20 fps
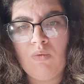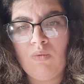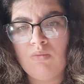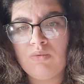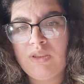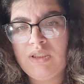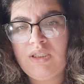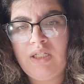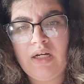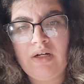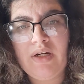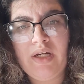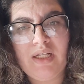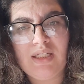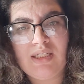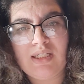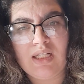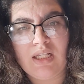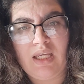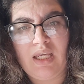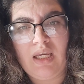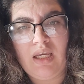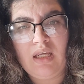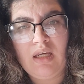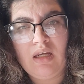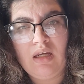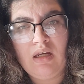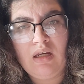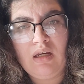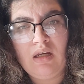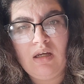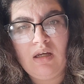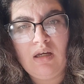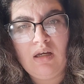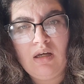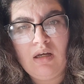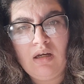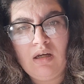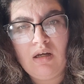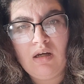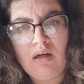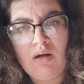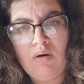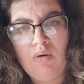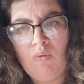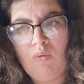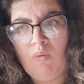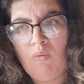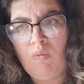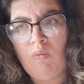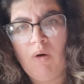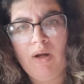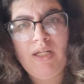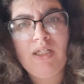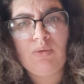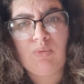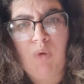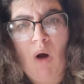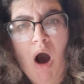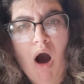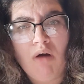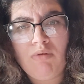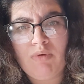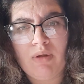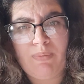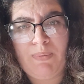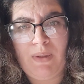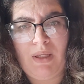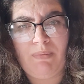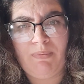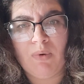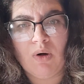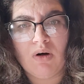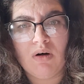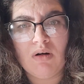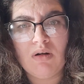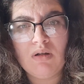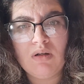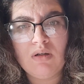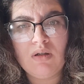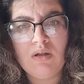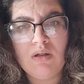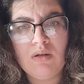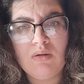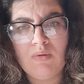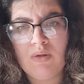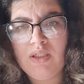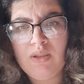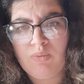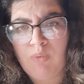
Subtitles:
seriously, what is wrong with people? What is